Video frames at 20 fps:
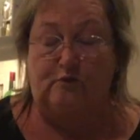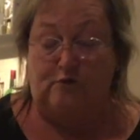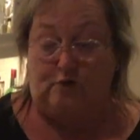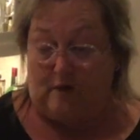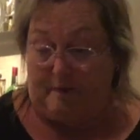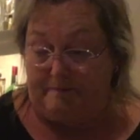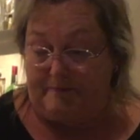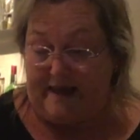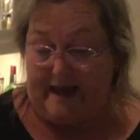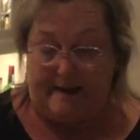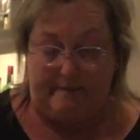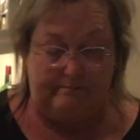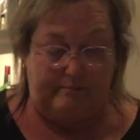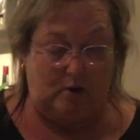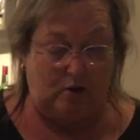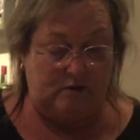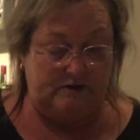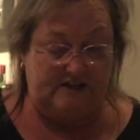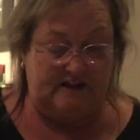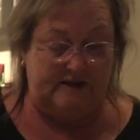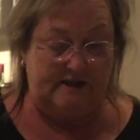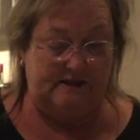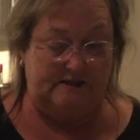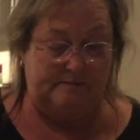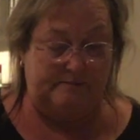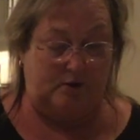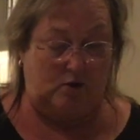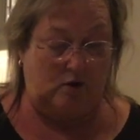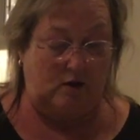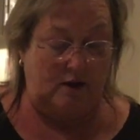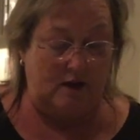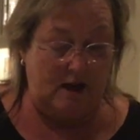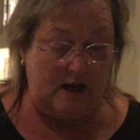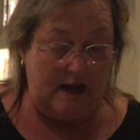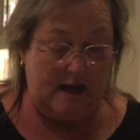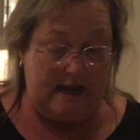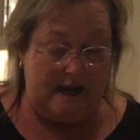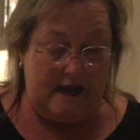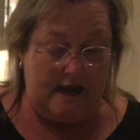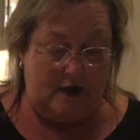from that bowl to this bowl.
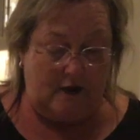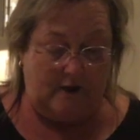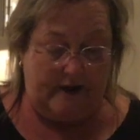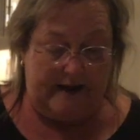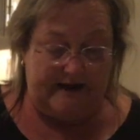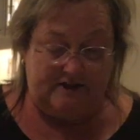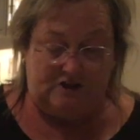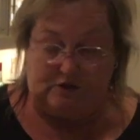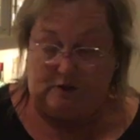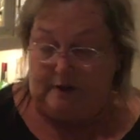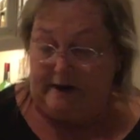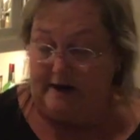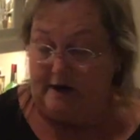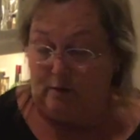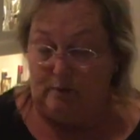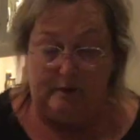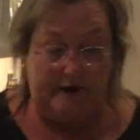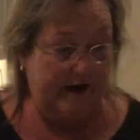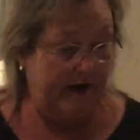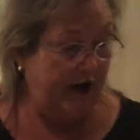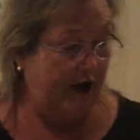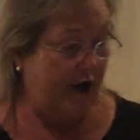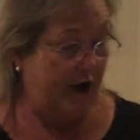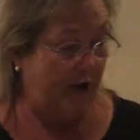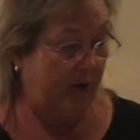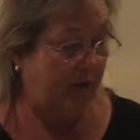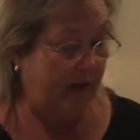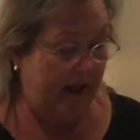Okay, so here we're gonna go.